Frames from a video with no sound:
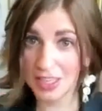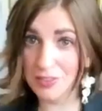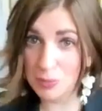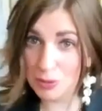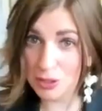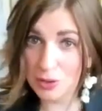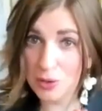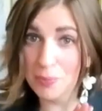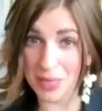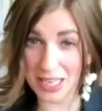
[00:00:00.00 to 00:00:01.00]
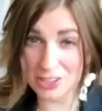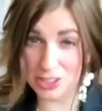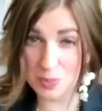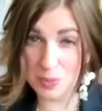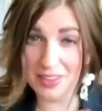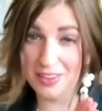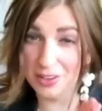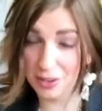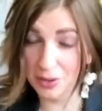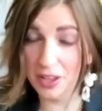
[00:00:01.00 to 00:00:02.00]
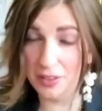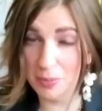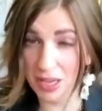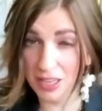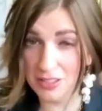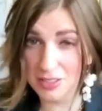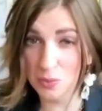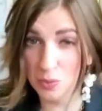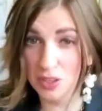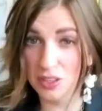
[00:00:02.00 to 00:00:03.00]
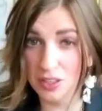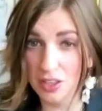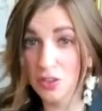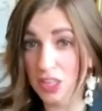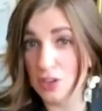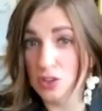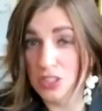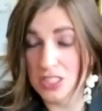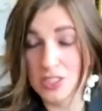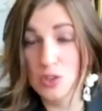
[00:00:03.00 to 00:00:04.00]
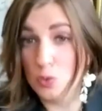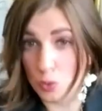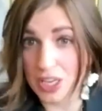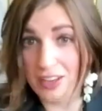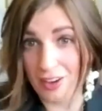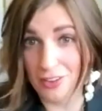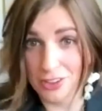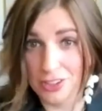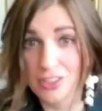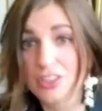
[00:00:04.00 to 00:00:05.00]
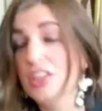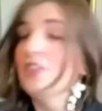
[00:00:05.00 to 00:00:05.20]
navy blue may just be the best one of is a great color